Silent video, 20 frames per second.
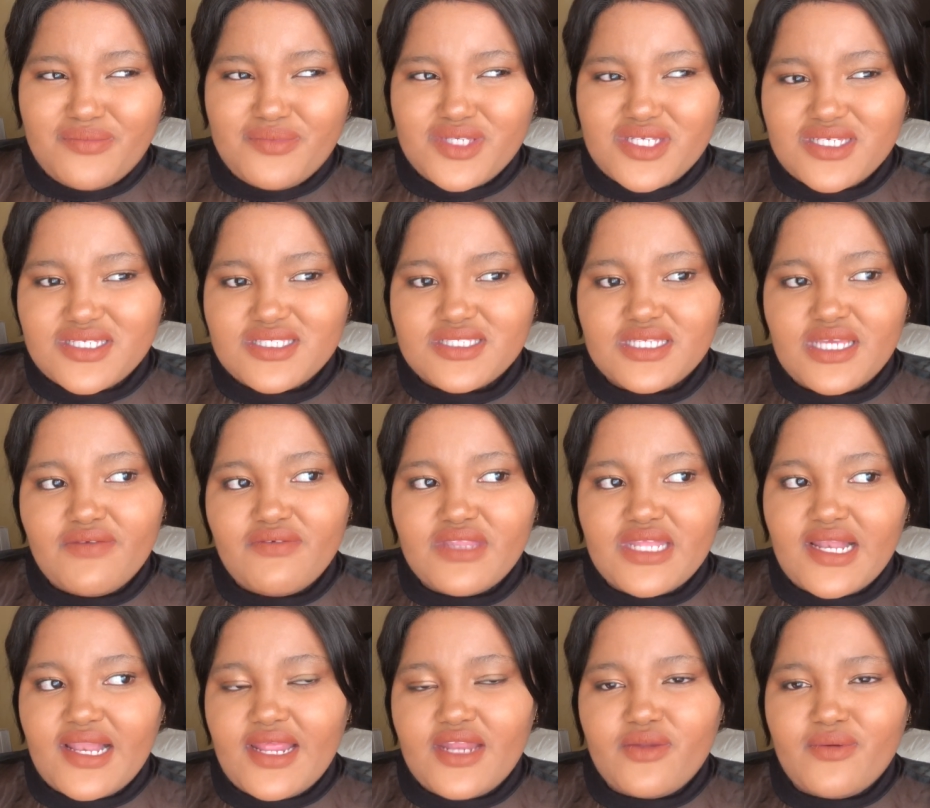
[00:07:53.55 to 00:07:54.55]
because even
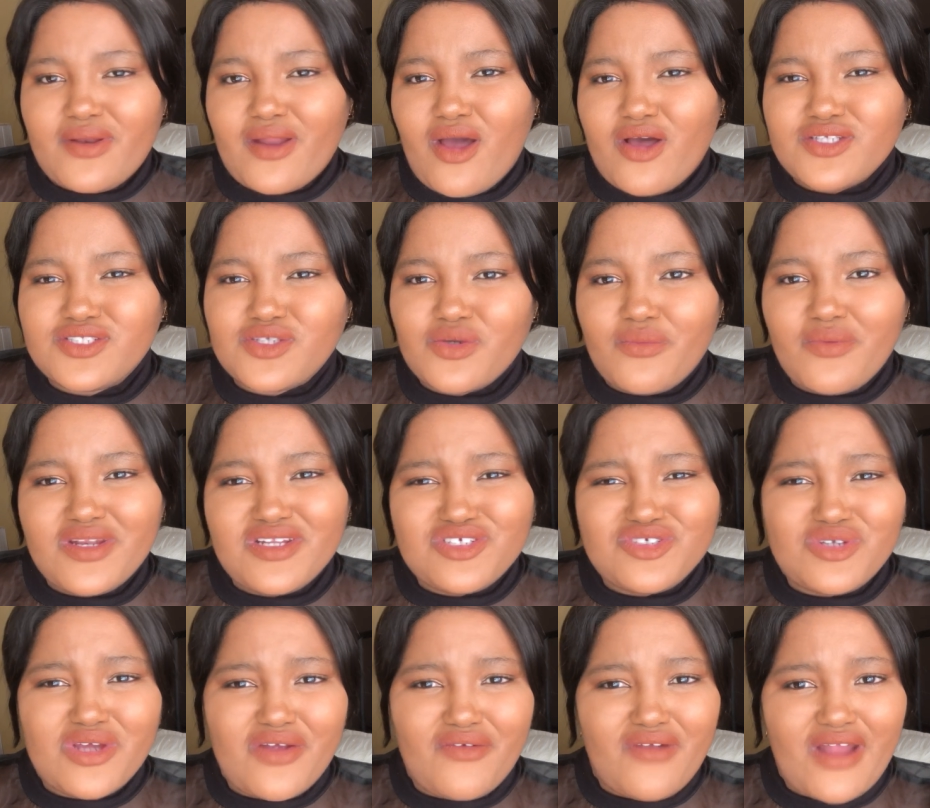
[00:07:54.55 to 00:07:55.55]
that lady, when I asked her, when
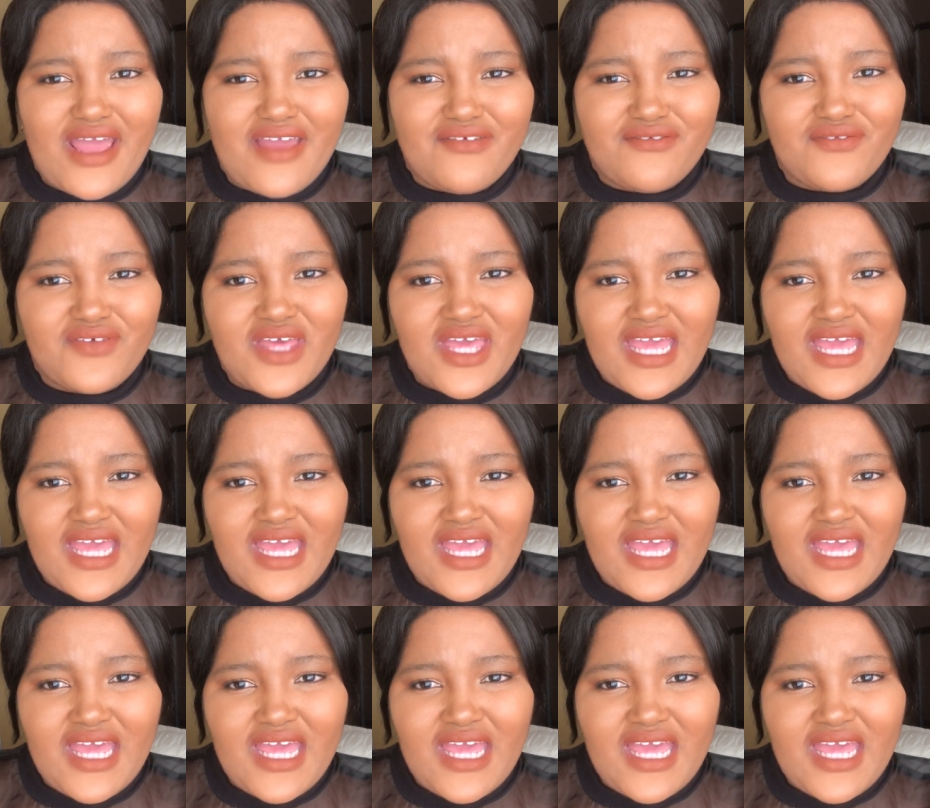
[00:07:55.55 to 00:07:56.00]
did you arrive